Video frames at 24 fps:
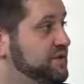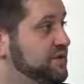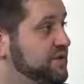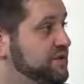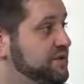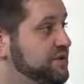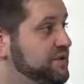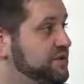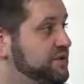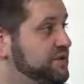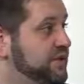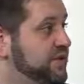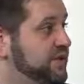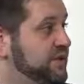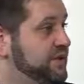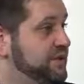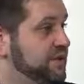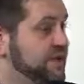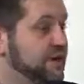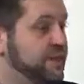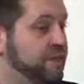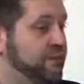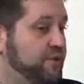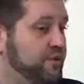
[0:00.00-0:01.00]
decisions that we
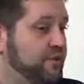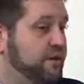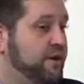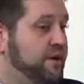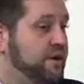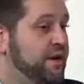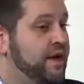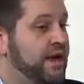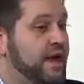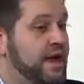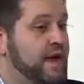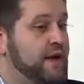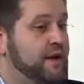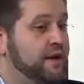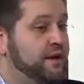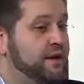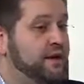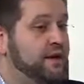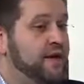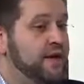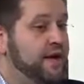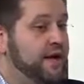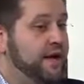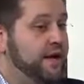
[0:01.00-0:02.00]
did up front.
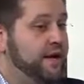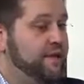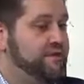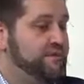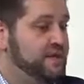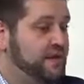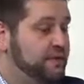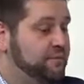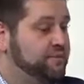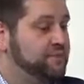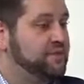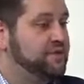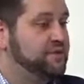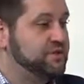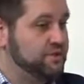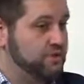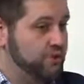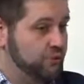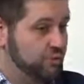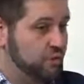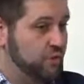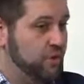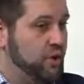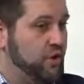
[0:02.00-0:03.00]
And it's helped us
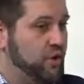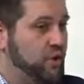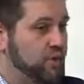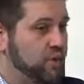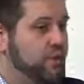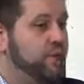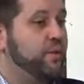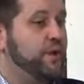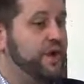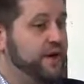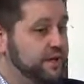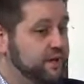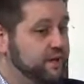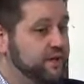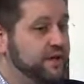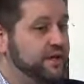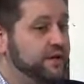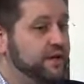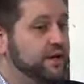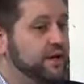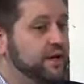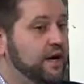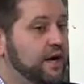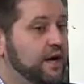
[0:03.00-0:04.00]
grow
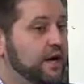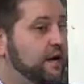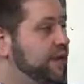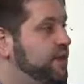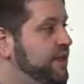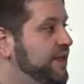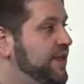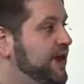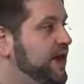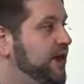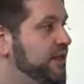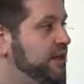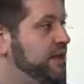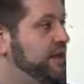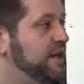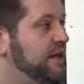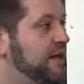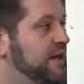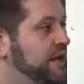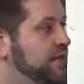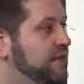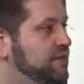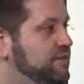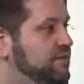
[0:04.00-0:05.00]
quickly uh, without a
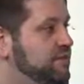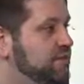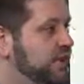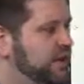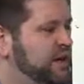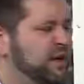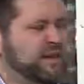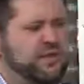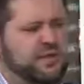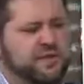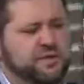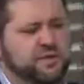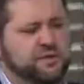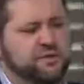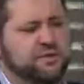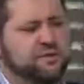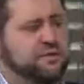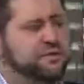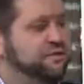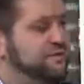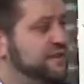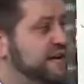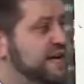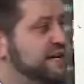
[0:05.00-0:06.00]
lot of like
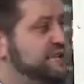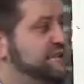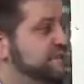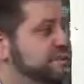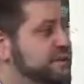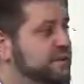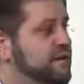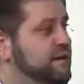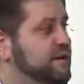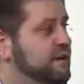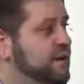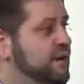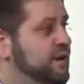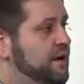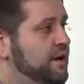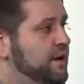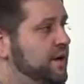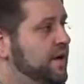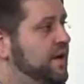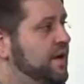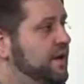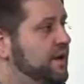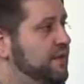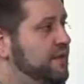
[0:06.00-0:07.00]
additional investment.
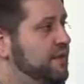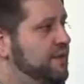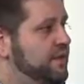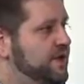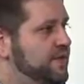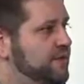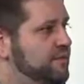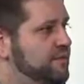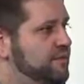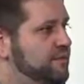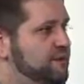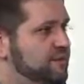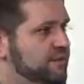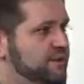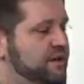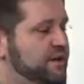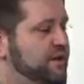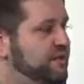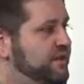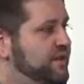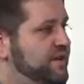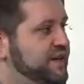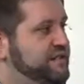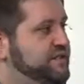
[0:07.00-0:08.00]
Um, in you
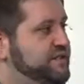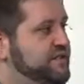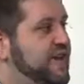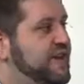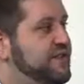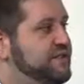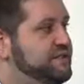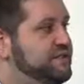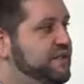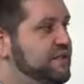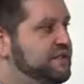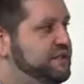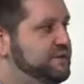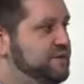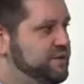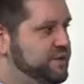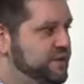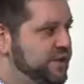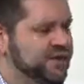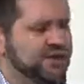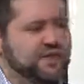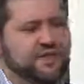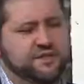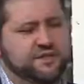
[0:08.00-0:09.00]
know fixed assets,
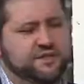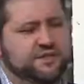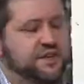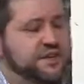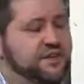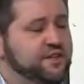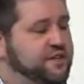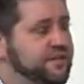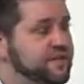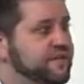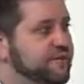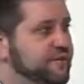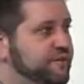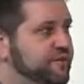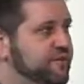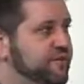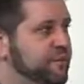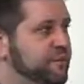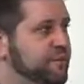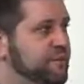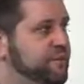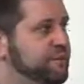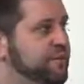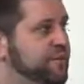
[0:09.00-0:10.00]
which I think is very different
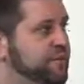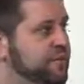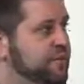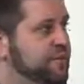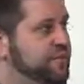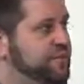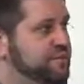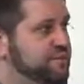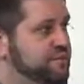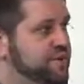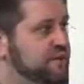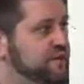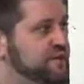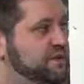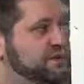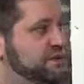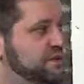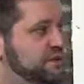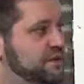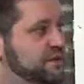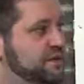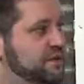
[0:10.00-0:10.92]
for people in our space.